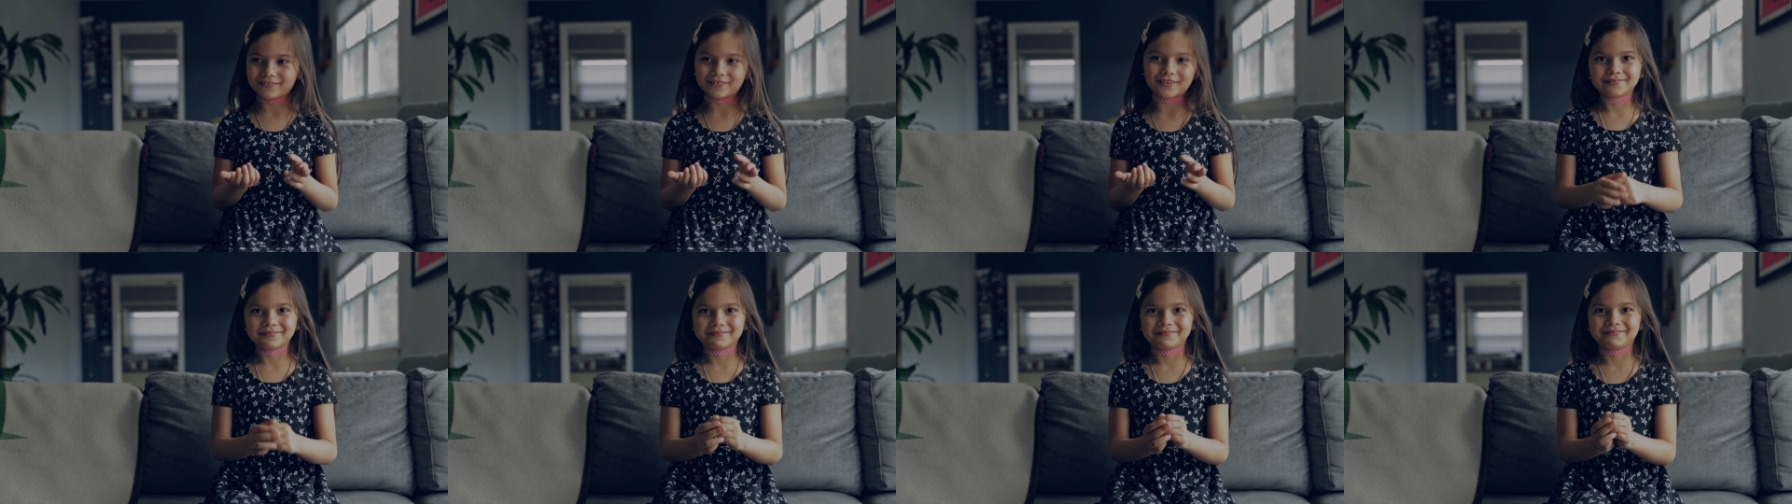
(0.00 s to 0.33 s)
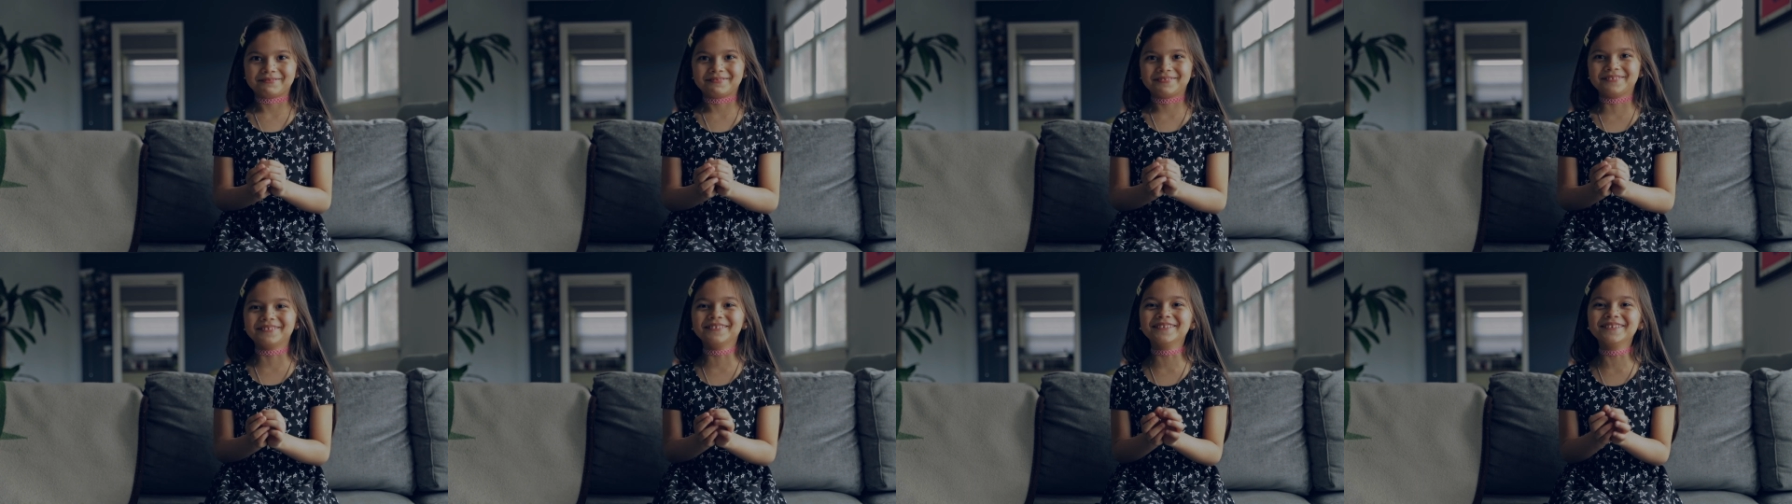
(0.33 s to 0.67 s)

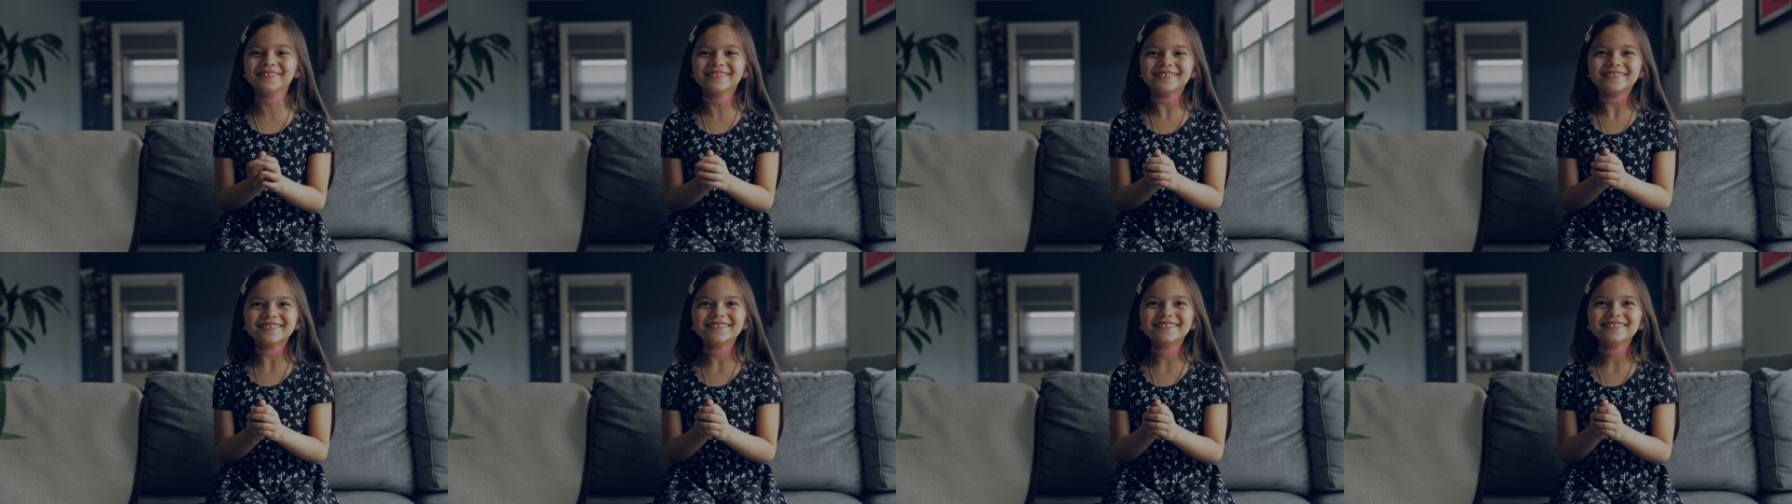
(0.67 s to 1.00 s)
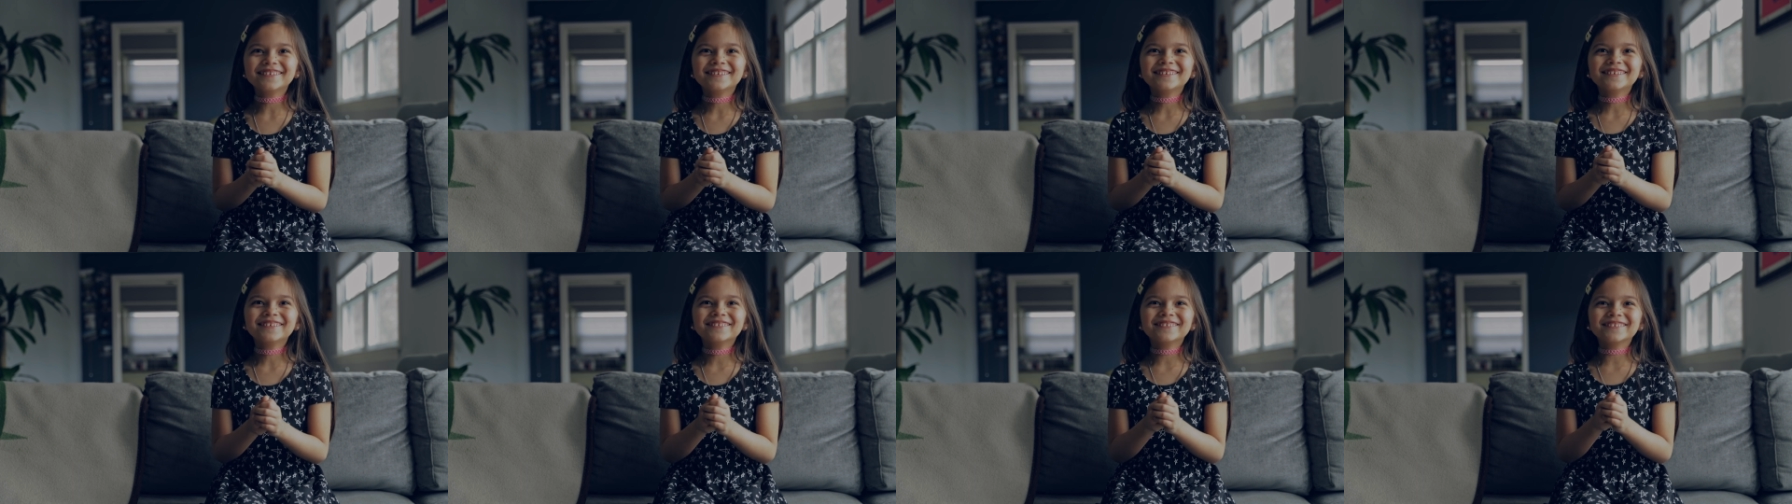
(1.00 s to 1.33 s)
So
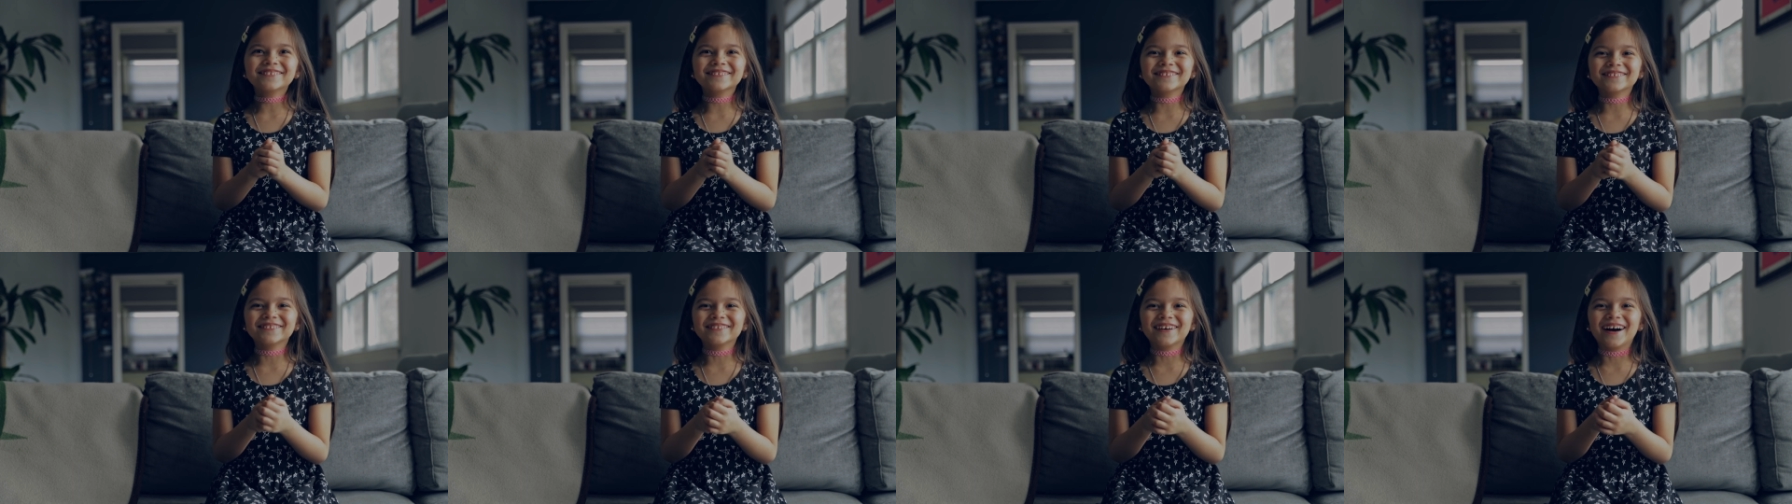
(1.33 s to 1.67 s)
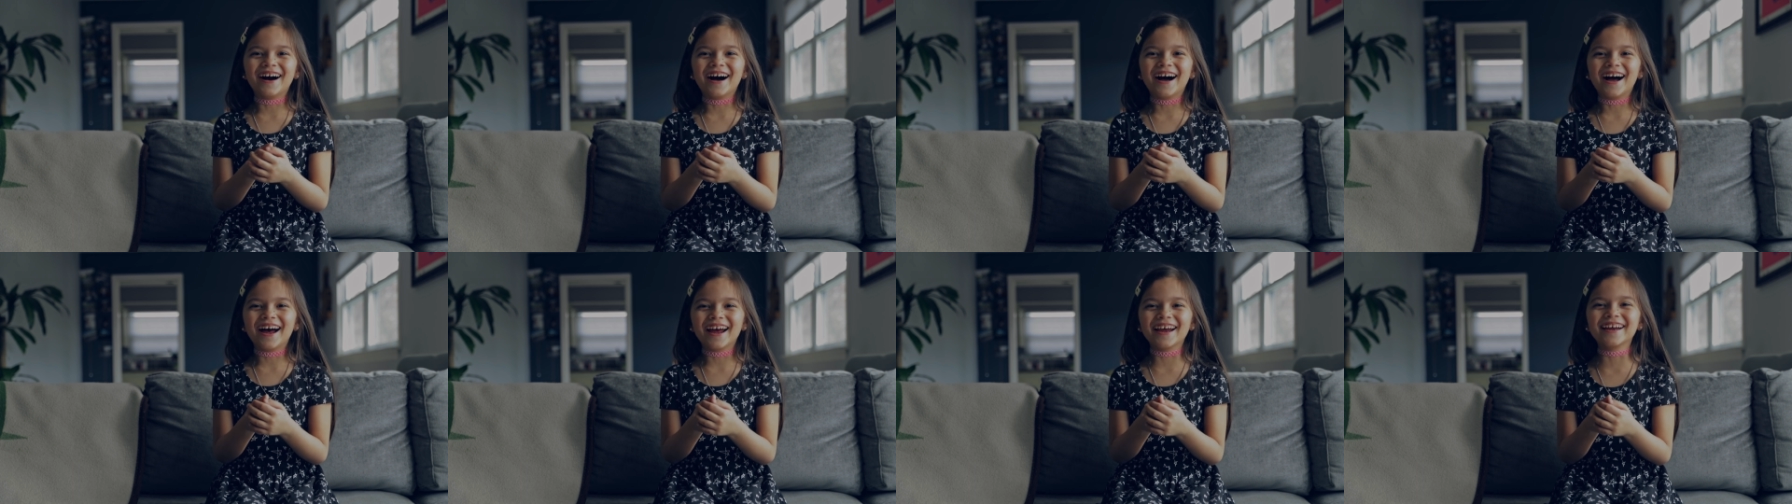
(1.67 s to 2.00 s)

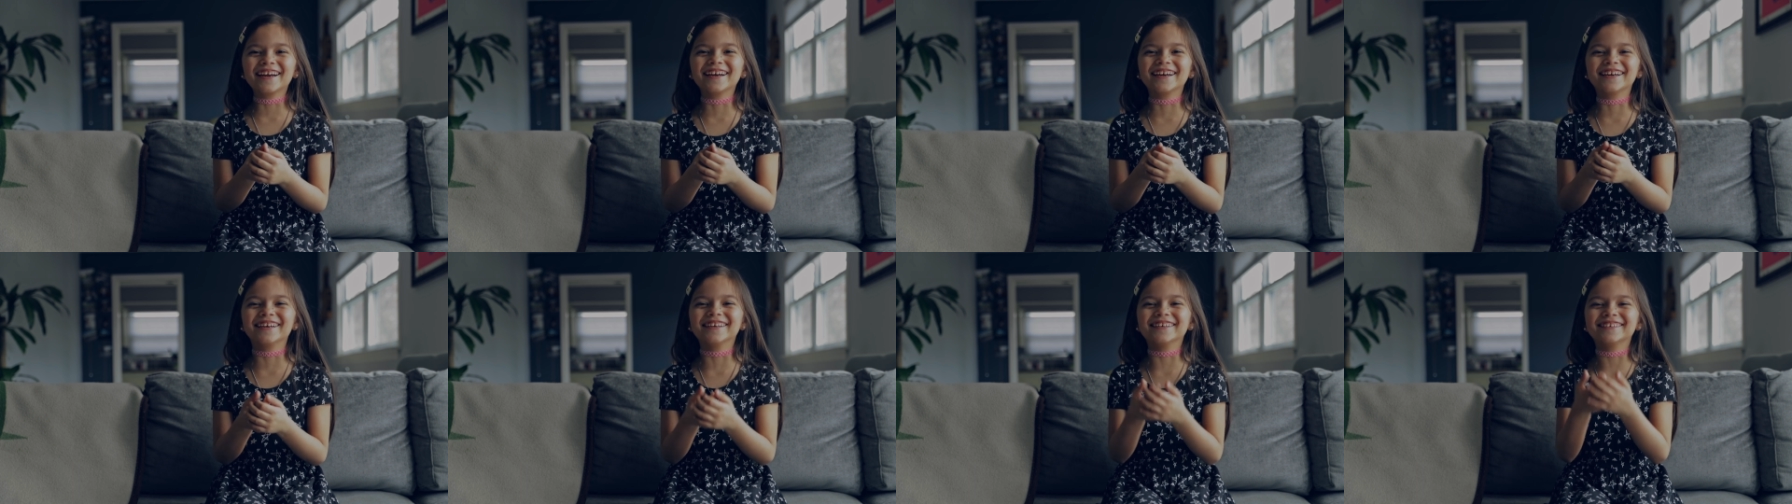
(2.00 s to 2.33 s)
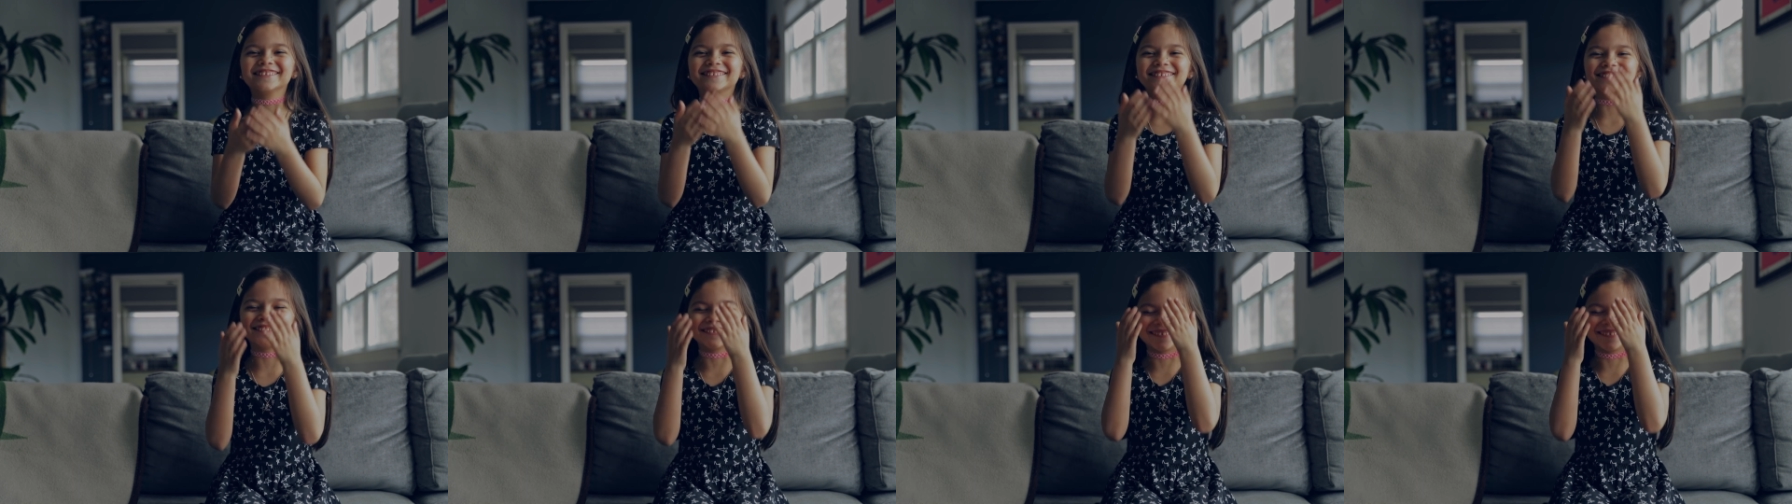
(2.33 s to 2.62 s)
why is